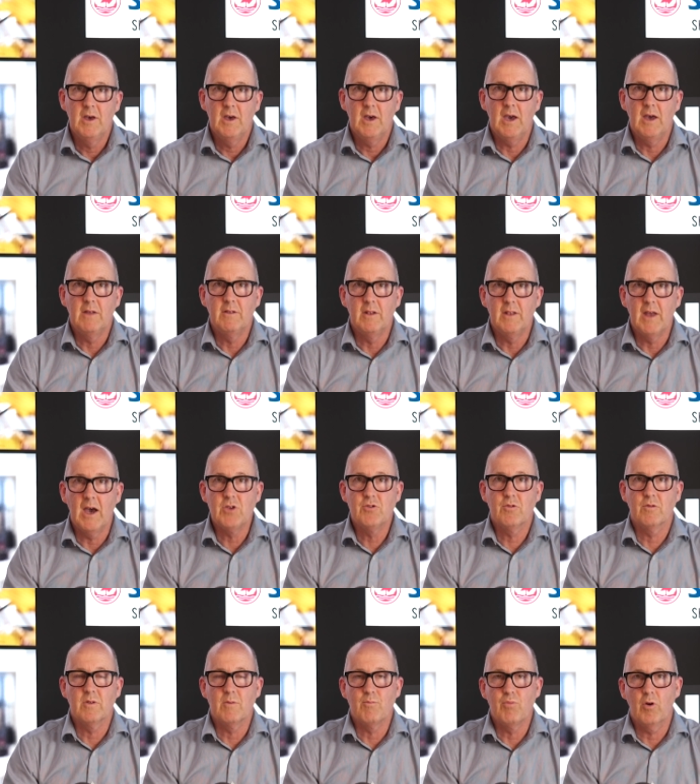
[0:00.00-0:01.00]
and the
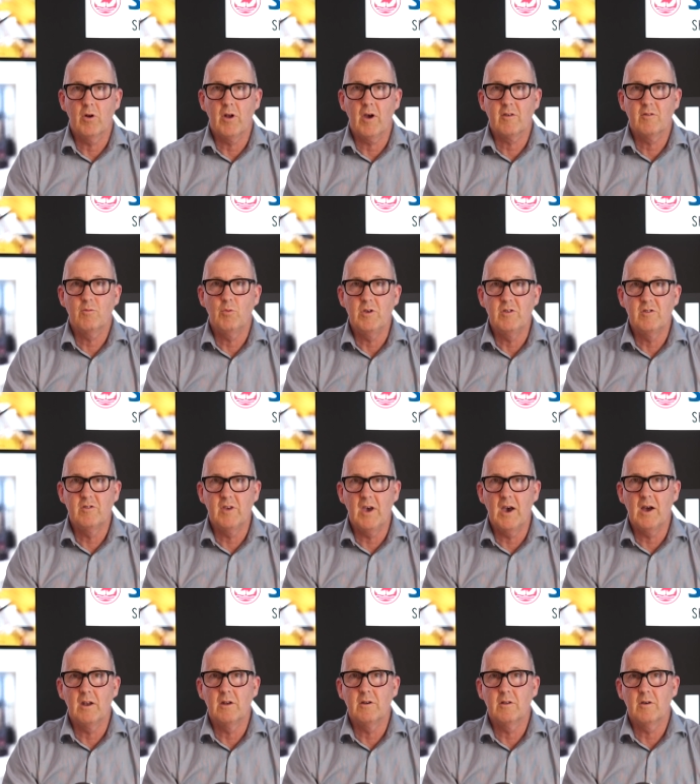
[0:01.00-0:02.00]
nature of the products we
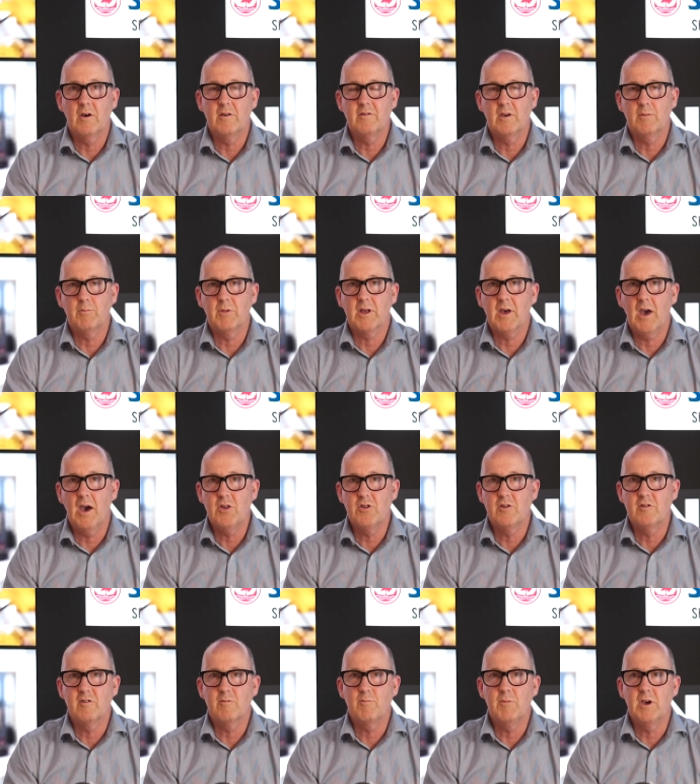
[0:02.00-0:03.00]
sell into those
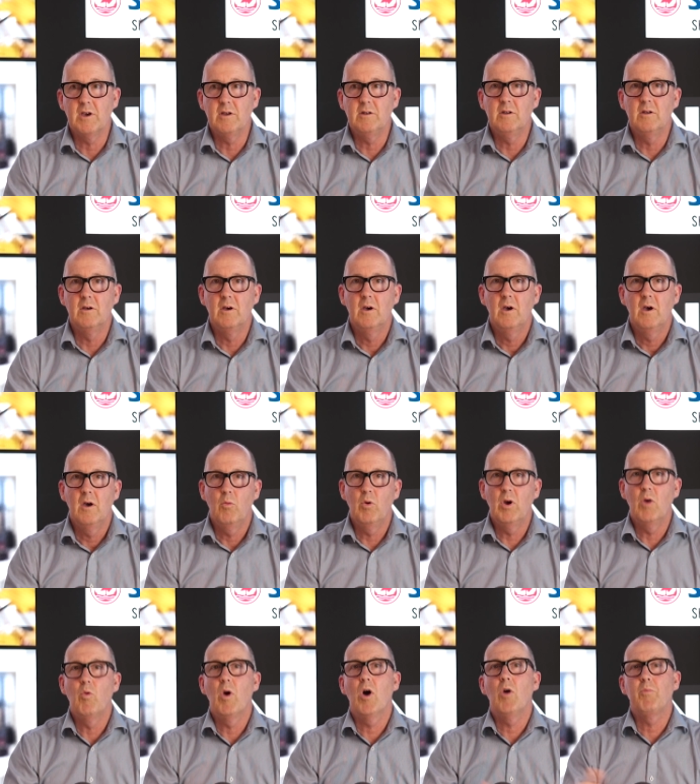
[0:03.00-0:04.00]
applications mean
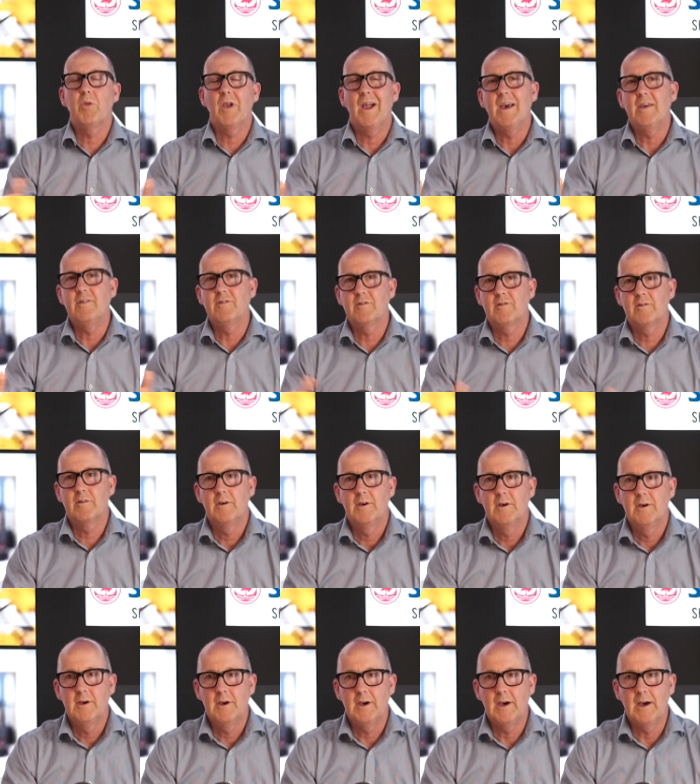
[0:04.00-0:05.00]
we're well placed
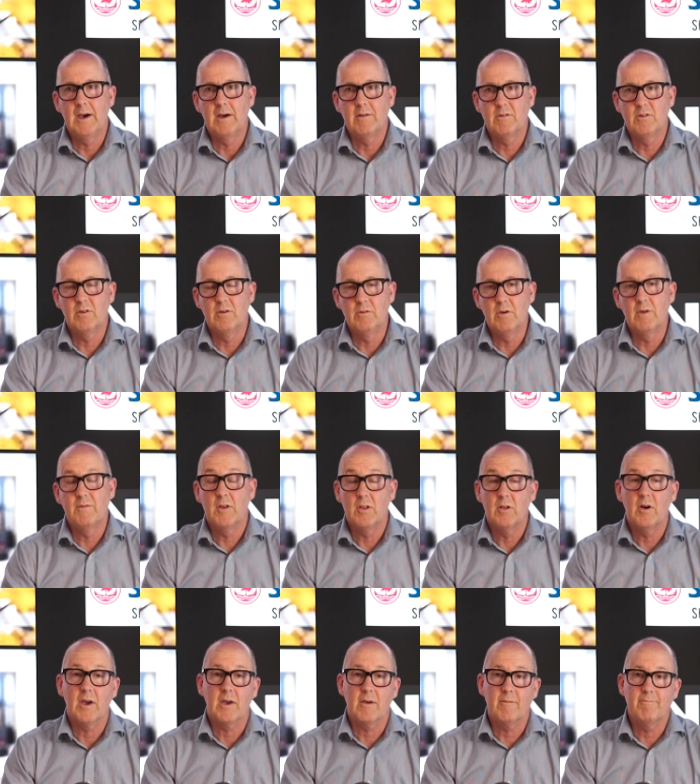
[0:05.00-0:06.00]
to, if you
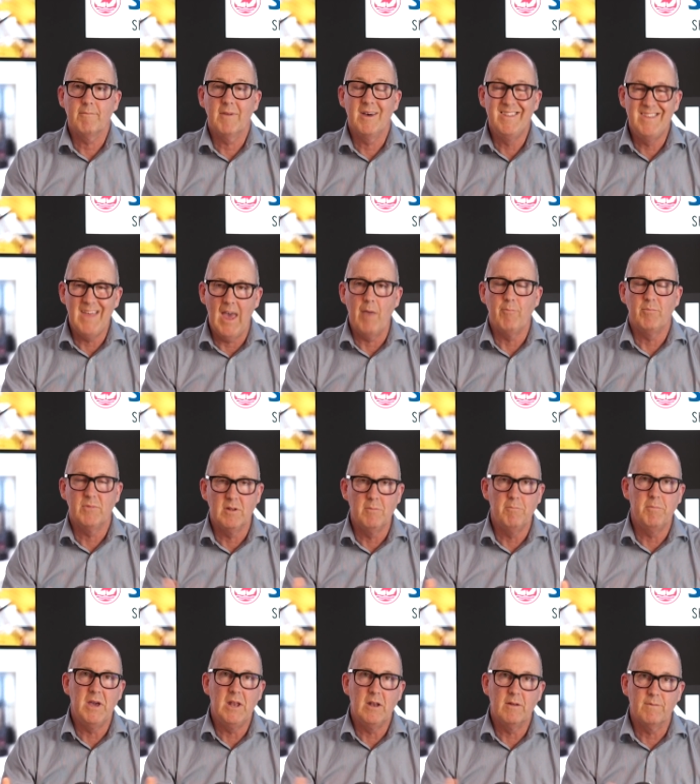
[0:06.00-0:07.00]
like, adapt
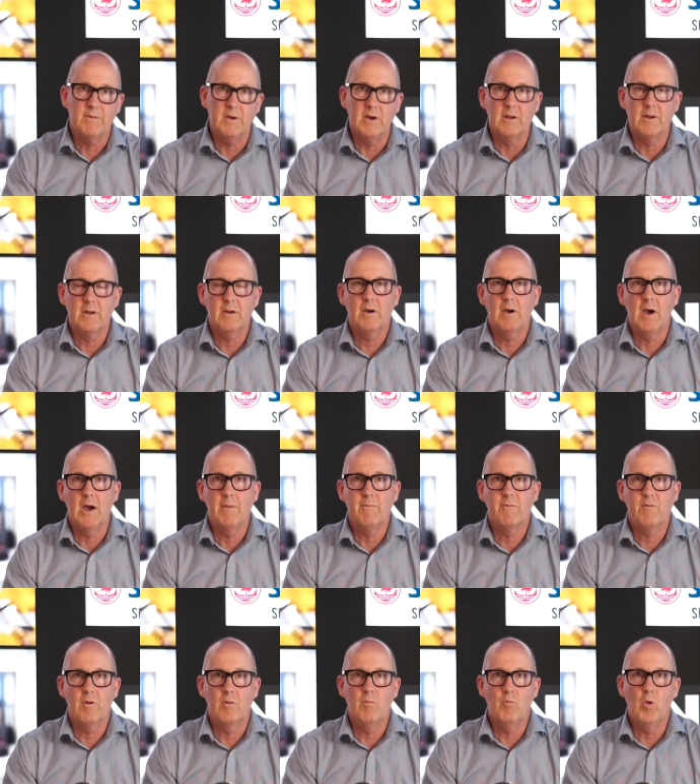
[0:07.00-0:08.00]
and benefit
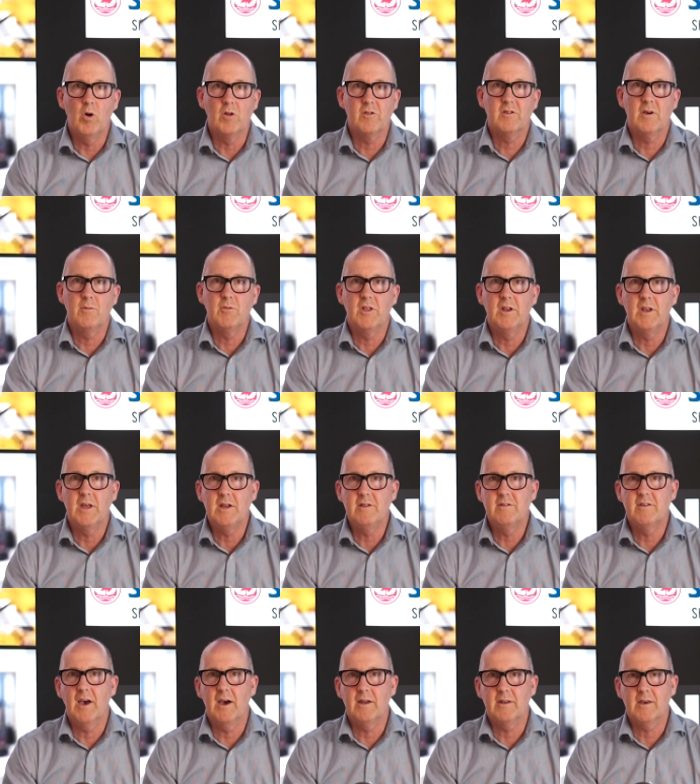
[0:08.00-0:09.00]
from what some of the
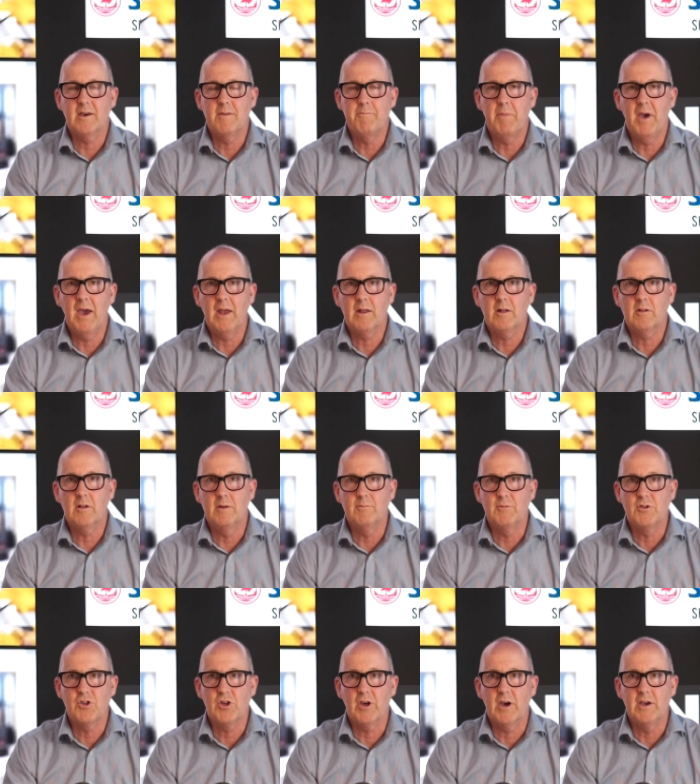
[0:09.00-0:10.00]
needs are to combat
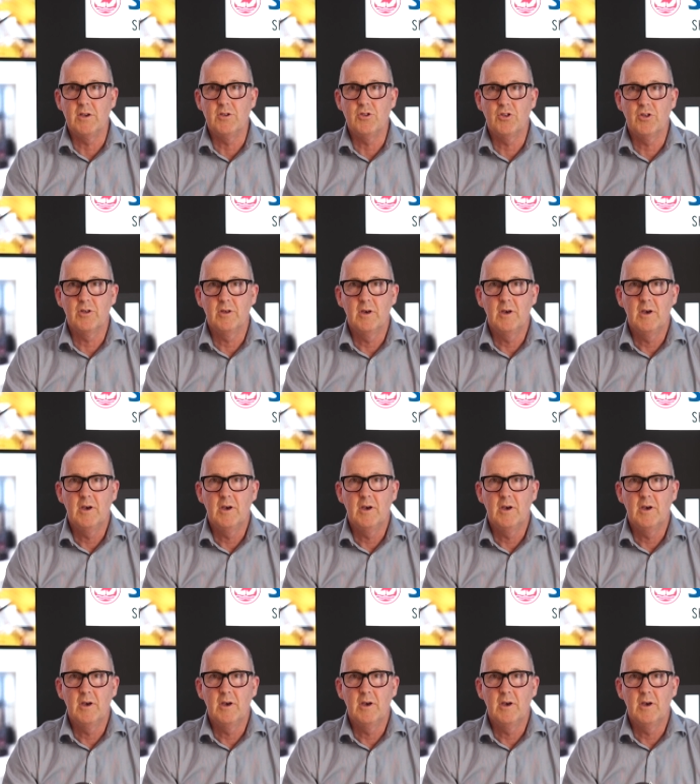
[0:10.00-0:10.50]
climate change.